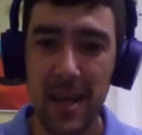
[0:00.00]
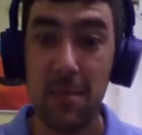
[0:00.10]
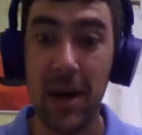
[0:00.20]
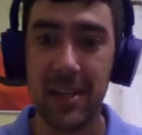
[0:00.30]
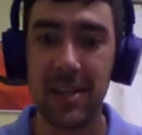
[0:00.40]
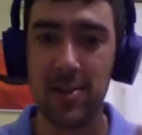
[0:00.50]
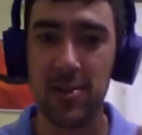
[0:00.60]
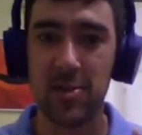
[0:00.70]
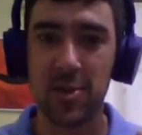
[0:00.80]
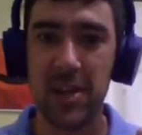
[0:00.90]
But in
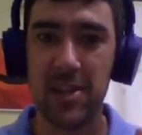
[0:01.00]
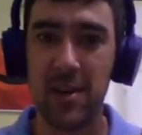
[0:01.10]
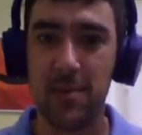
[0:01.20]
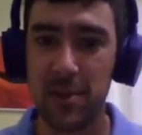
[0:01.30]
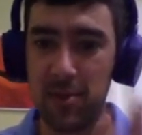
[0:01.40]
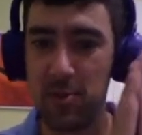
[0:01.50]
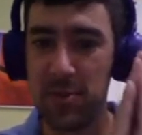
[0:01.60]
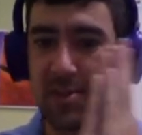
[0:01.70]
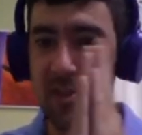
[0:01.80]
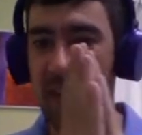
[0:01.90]
Australia, I'm a little bit
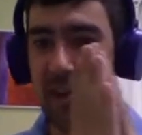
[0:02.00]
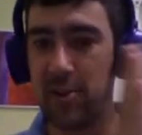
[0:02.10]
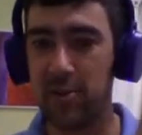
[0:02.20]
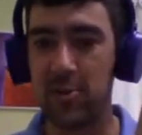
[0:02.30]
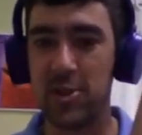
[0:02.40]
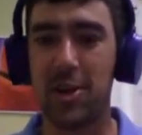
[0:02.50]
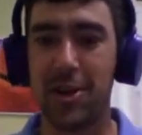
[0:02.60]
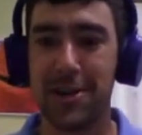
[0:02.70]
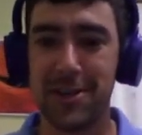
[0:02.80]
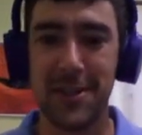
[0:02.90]
scared of
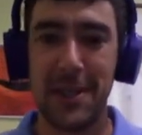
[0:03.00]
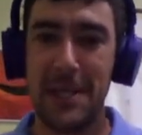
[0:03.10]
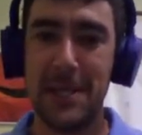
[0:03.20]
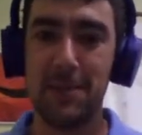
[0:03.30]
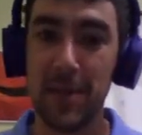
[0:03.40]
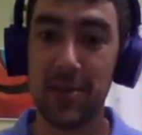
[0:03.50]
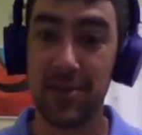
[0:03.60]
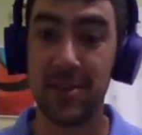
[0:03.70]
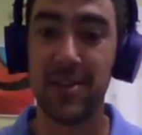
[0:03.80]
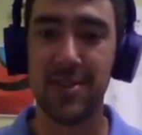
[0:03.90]
sharks
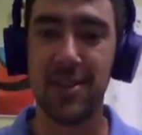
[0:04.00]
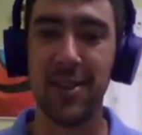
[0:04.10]
because there's a